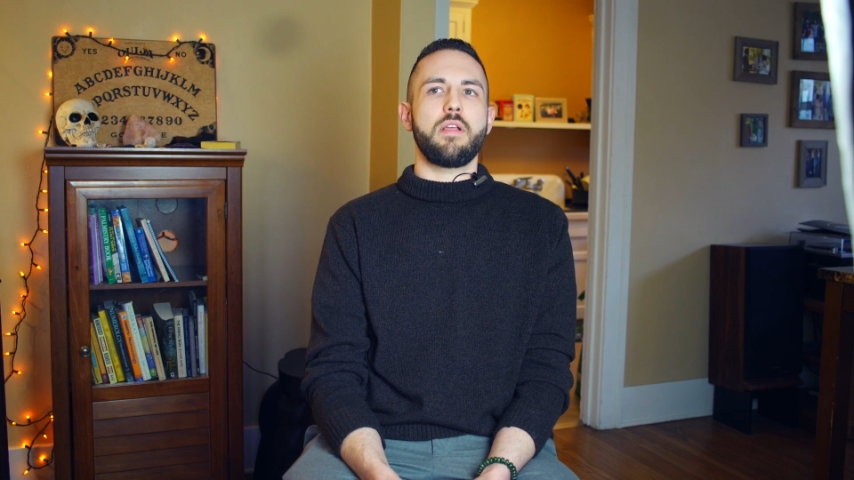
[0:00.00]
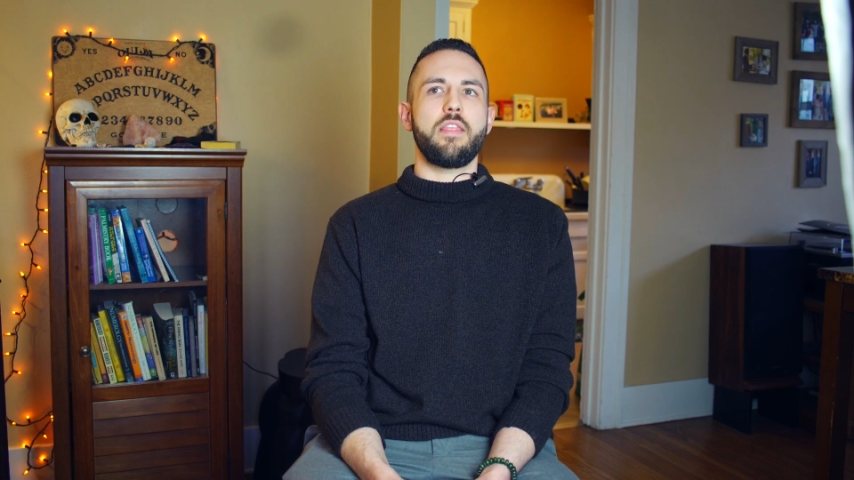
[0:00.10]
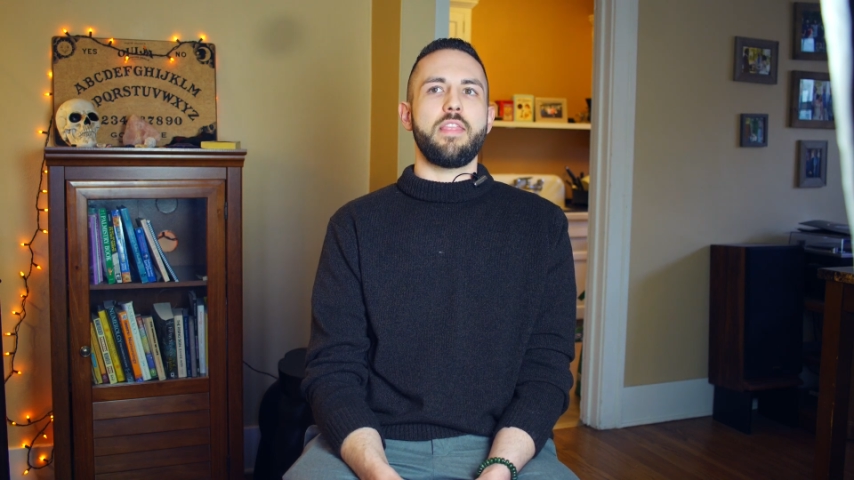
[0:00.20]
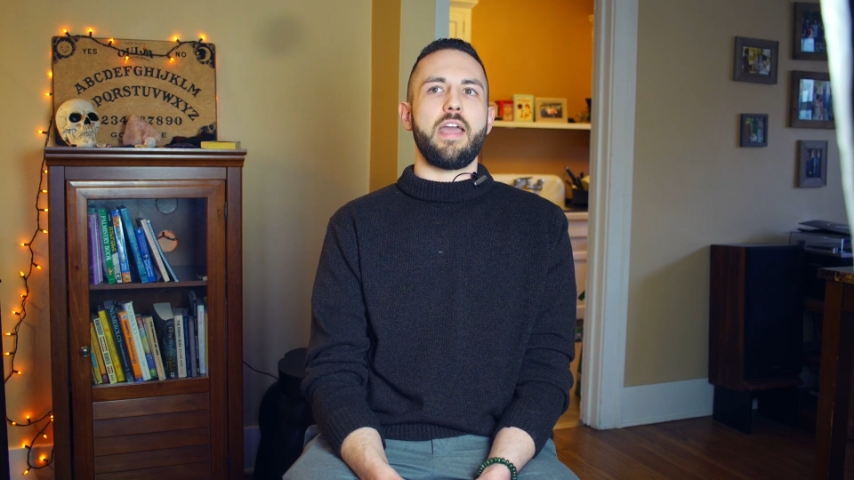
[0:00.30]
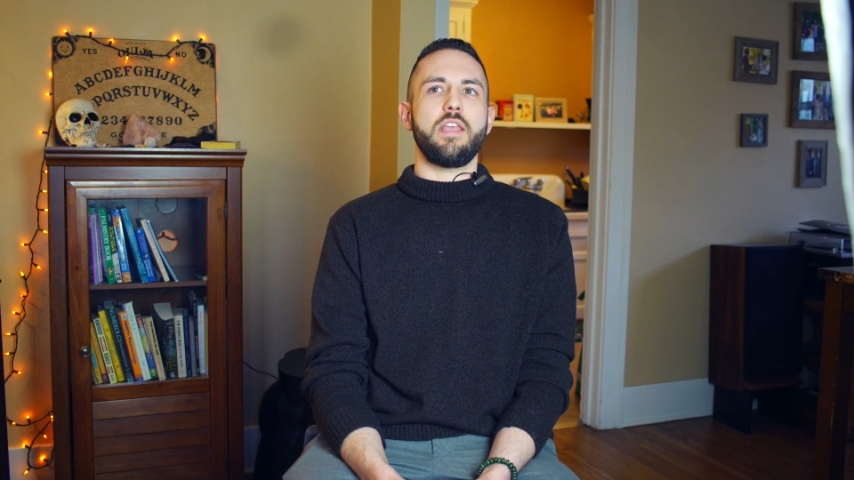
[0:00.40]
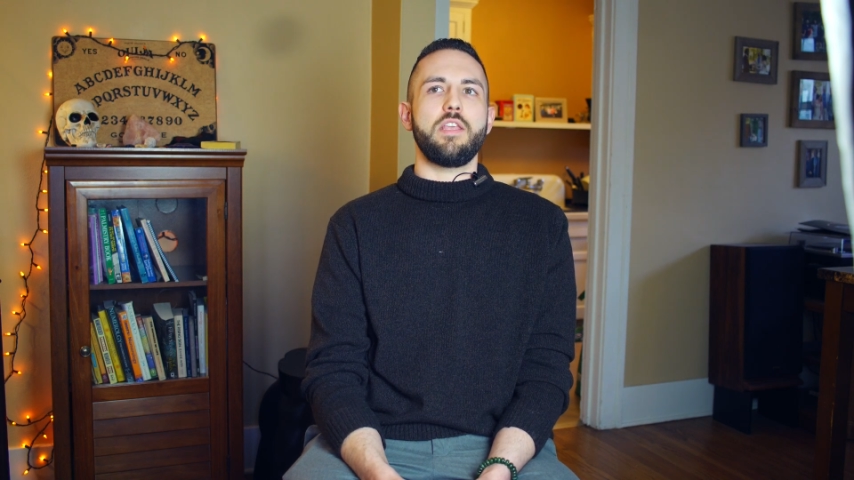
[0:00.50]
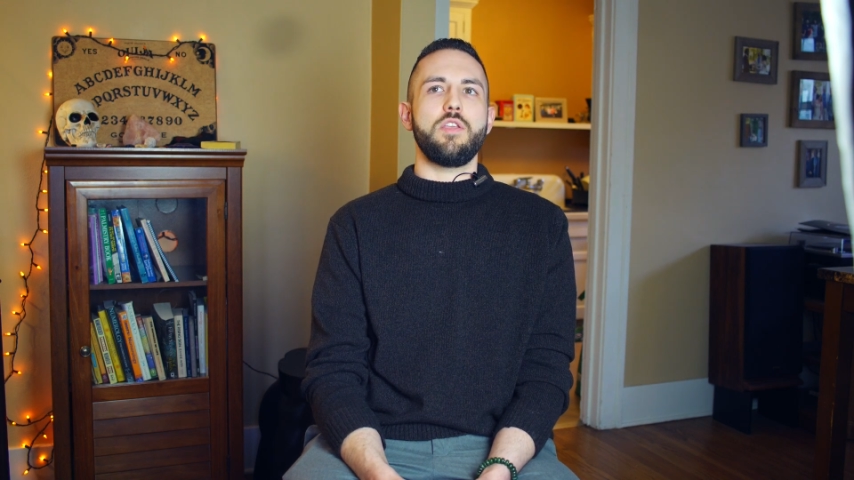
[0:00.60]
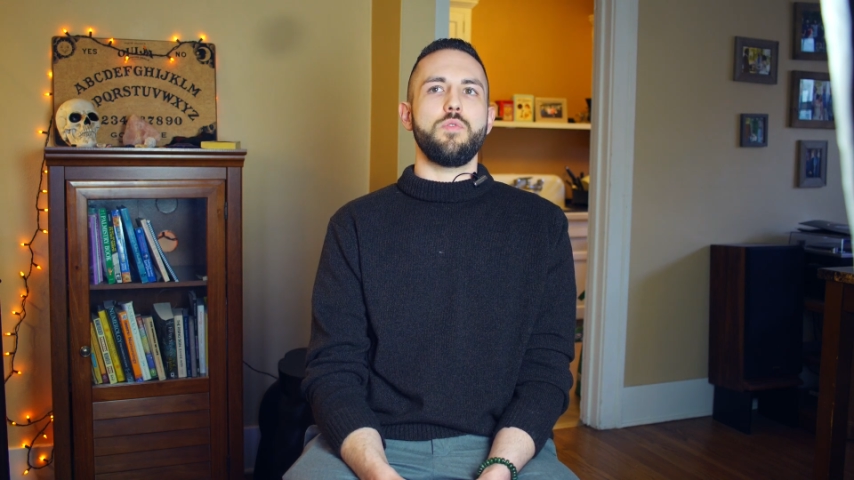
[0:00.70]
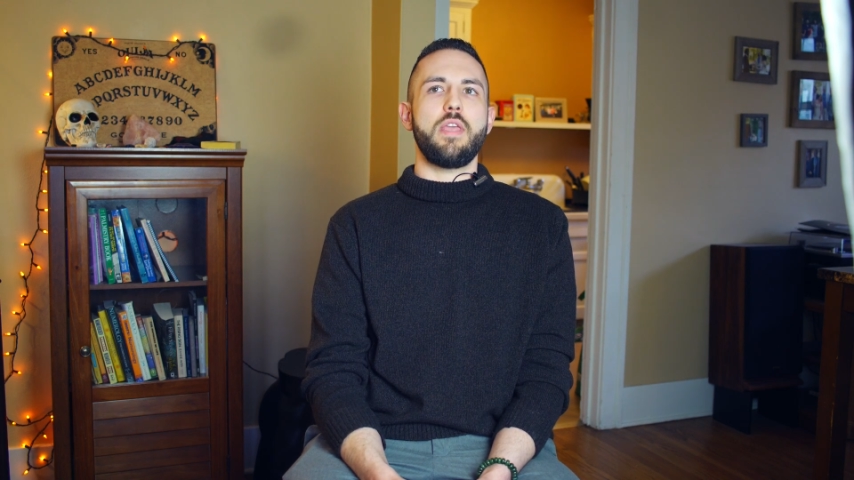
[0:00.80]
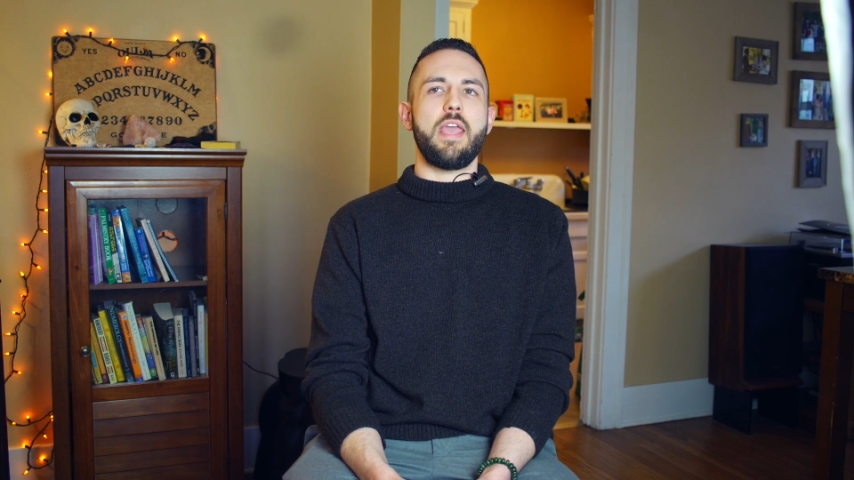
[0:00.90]
that
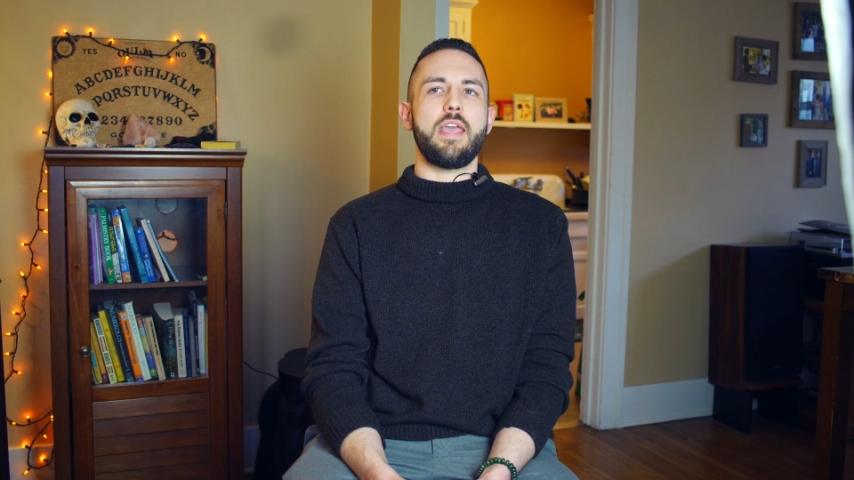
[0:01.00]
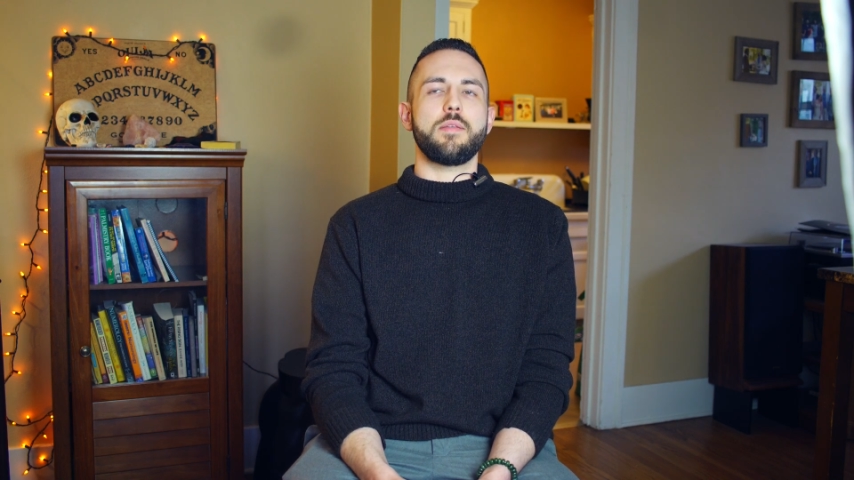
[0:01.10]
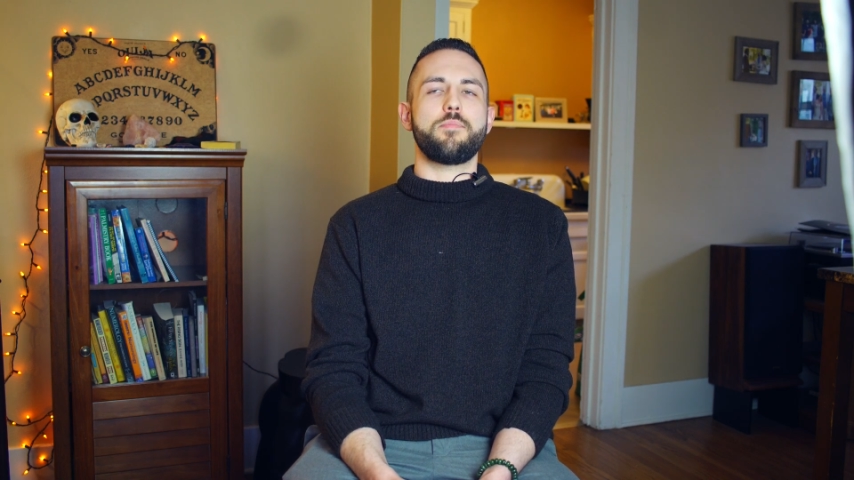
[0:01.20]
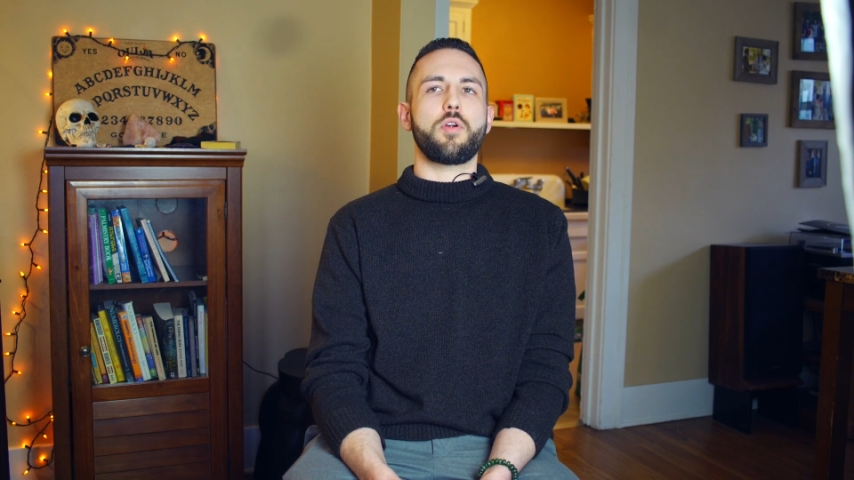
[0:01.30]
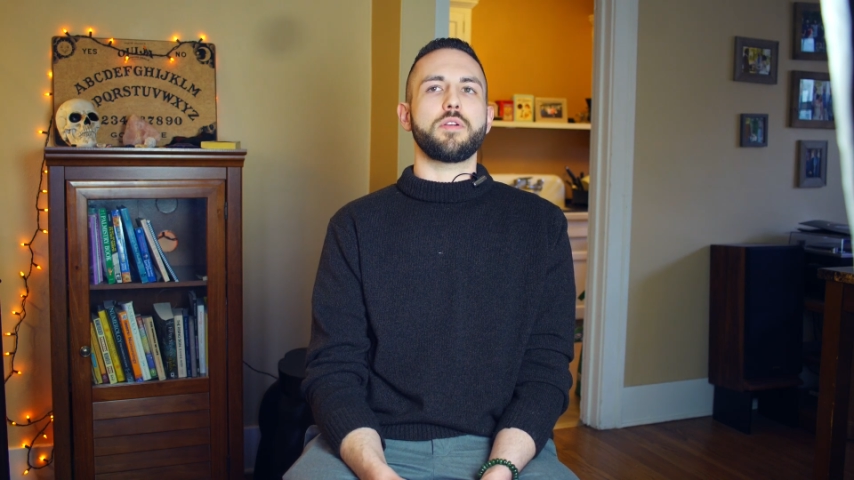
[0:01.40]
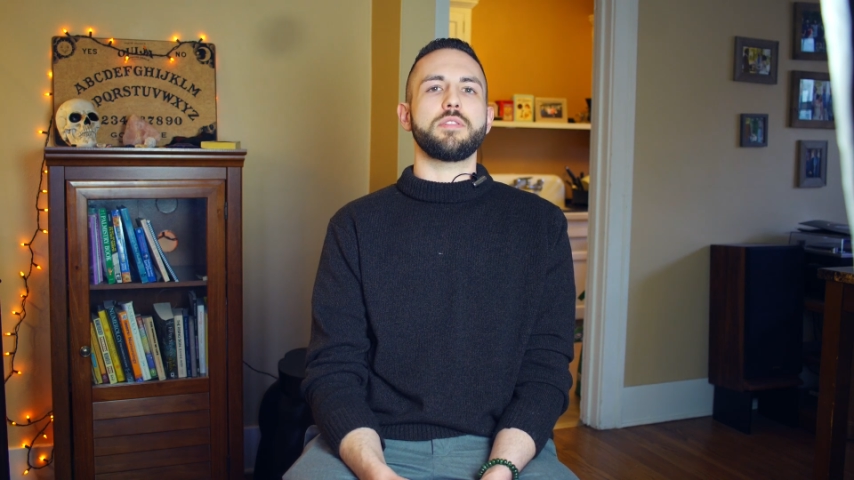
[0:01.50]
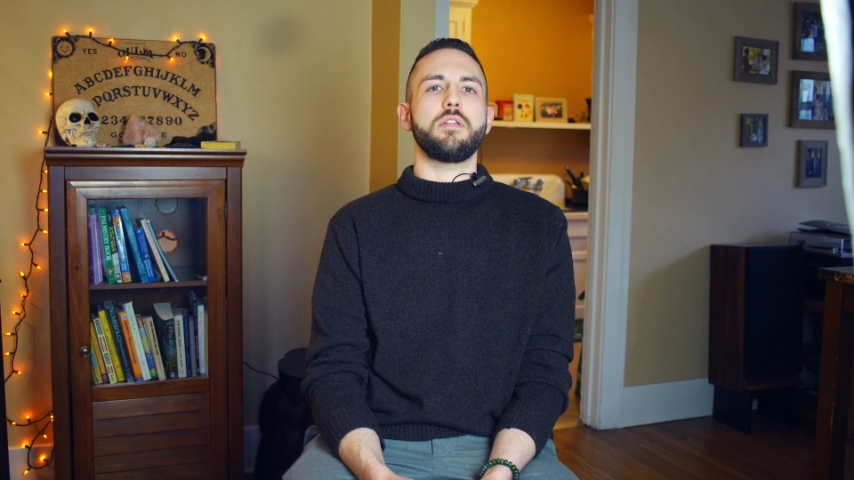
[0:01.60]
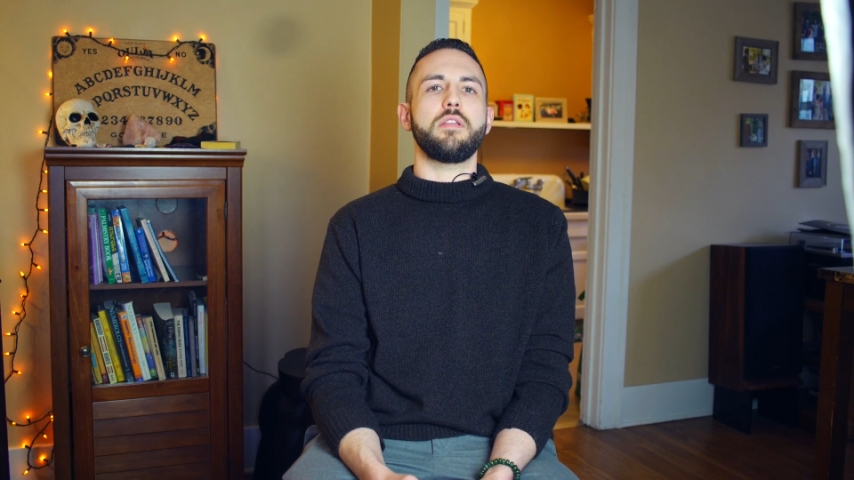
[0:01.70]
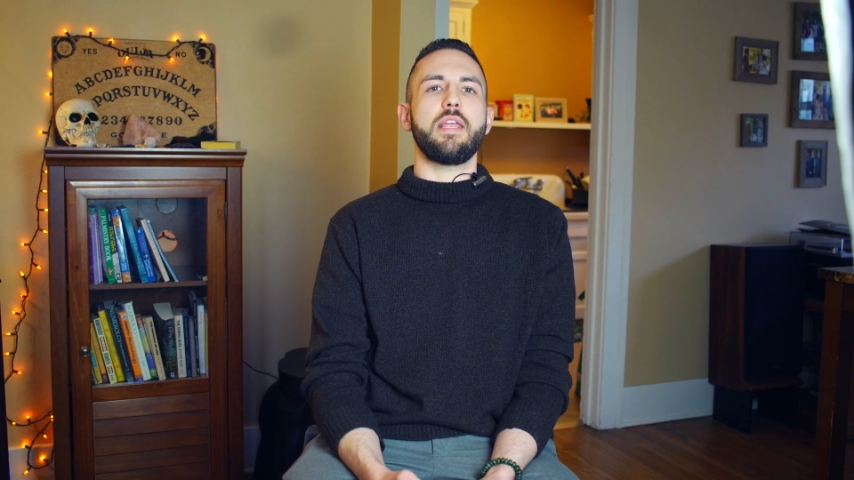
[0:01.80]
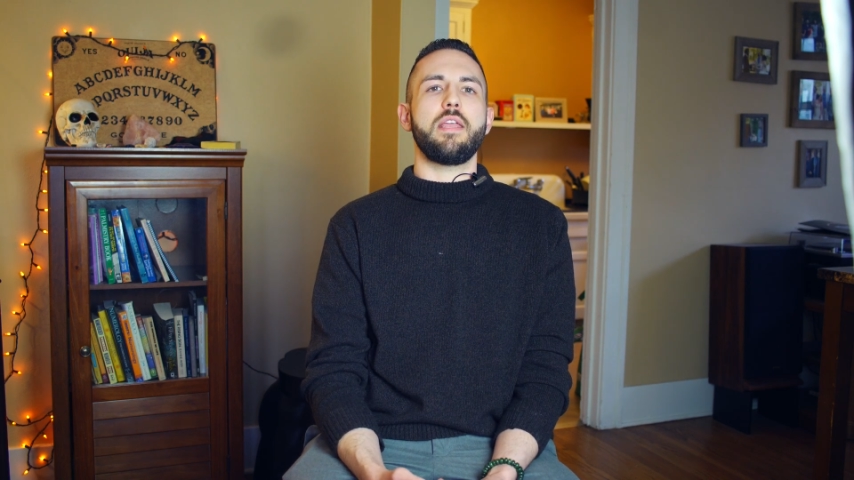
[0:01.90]
you can't
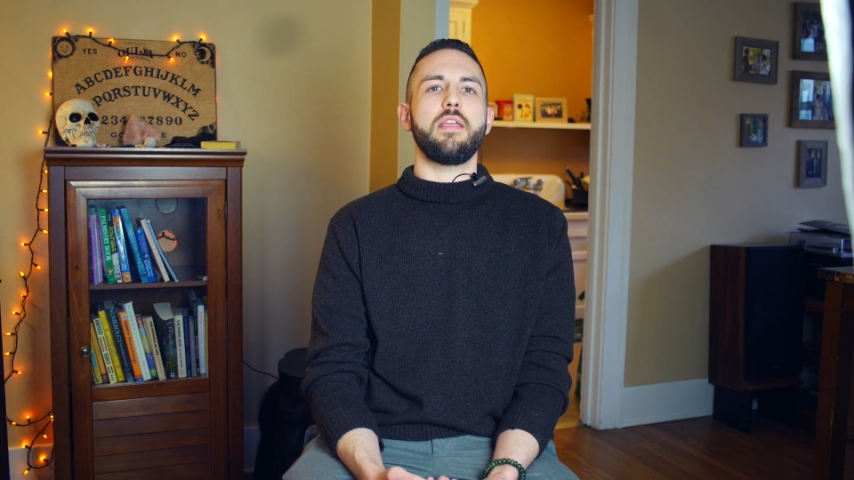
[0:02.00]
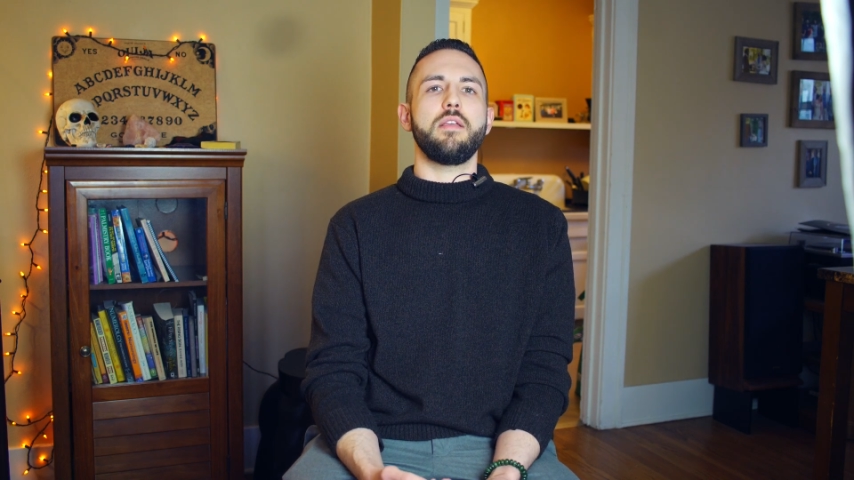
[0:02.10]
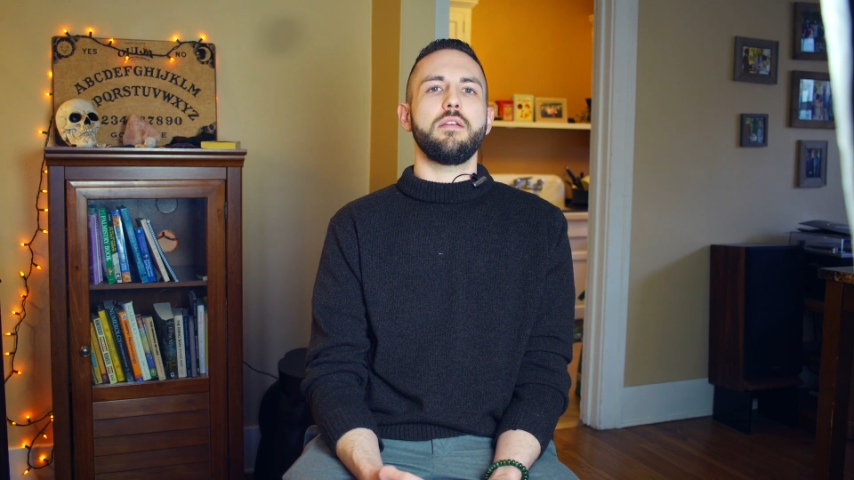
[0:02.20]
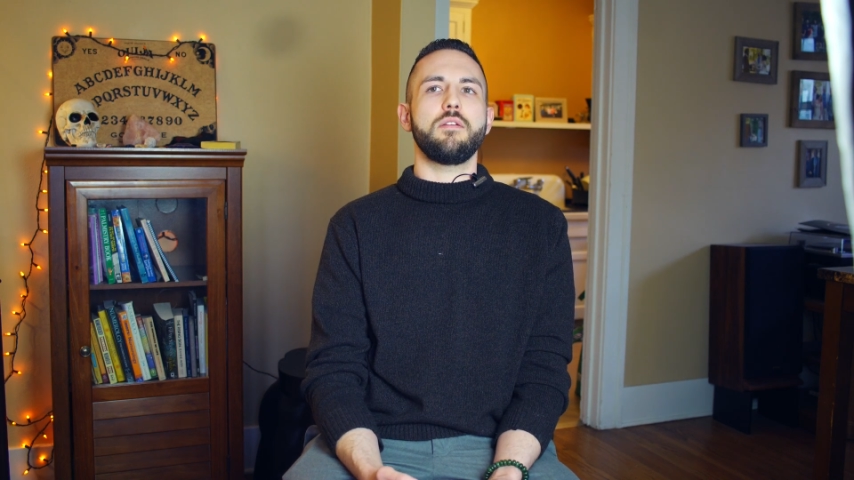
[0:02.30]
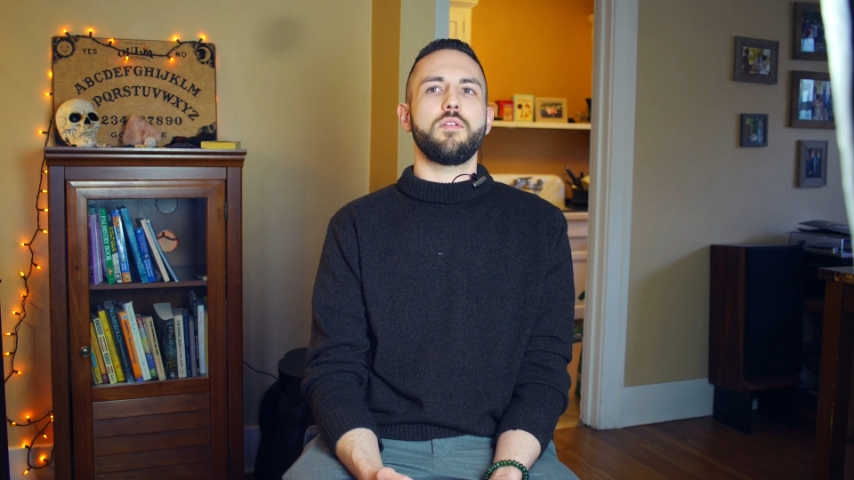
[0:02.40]
personally